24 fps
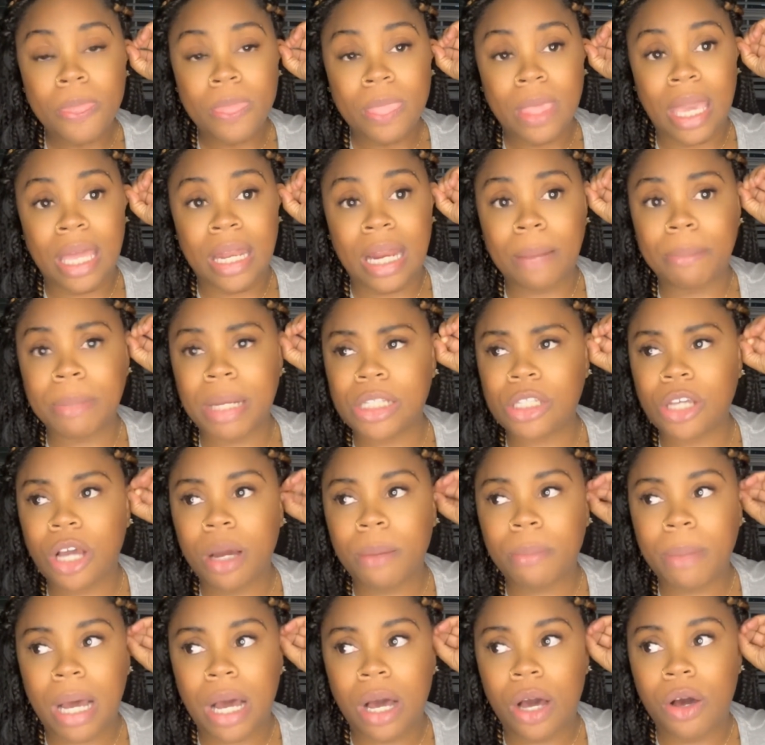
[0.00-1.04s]
And I'm not
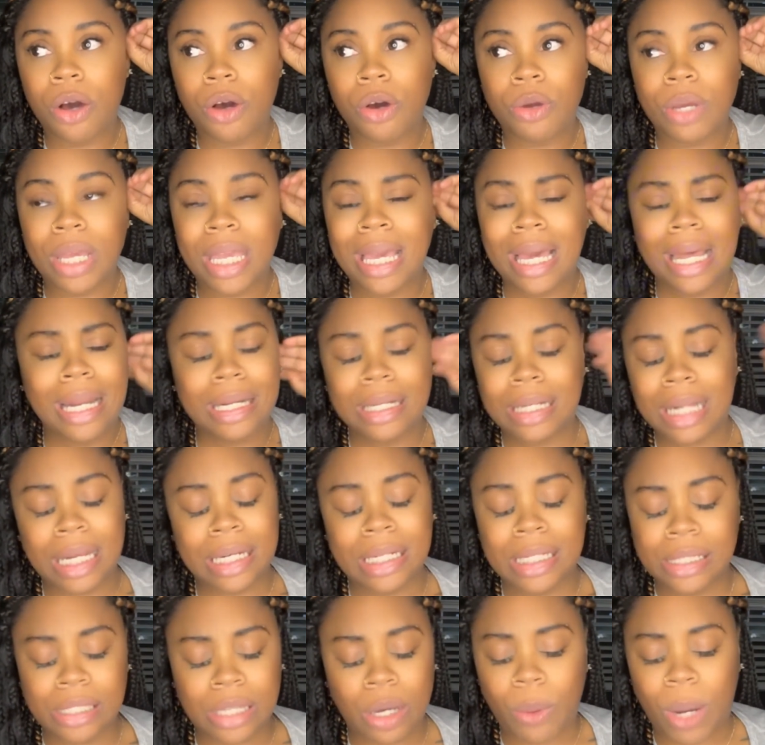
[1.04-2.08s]
talking about he got to look like
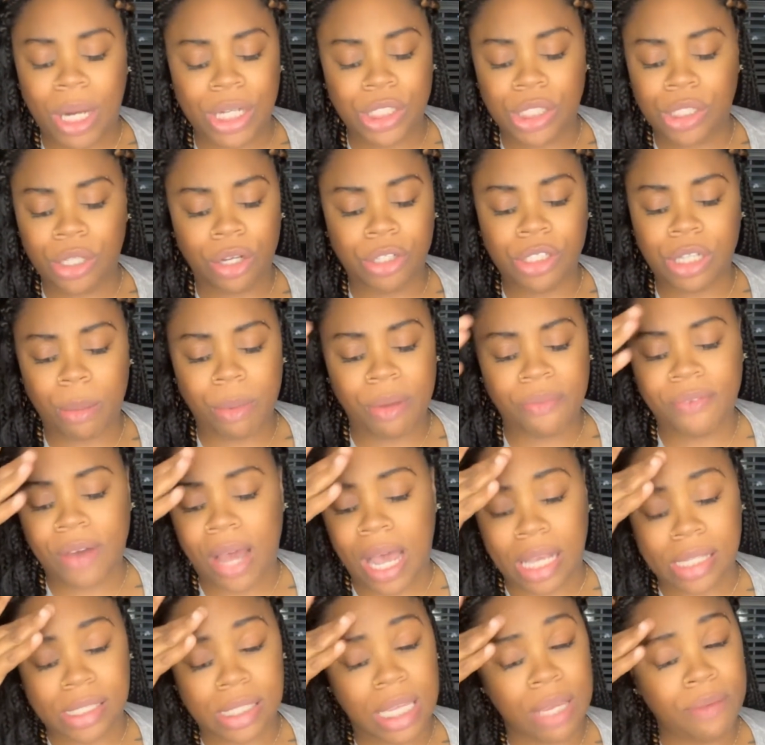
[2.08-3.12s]
Denzel Washington or Jamie Foxx,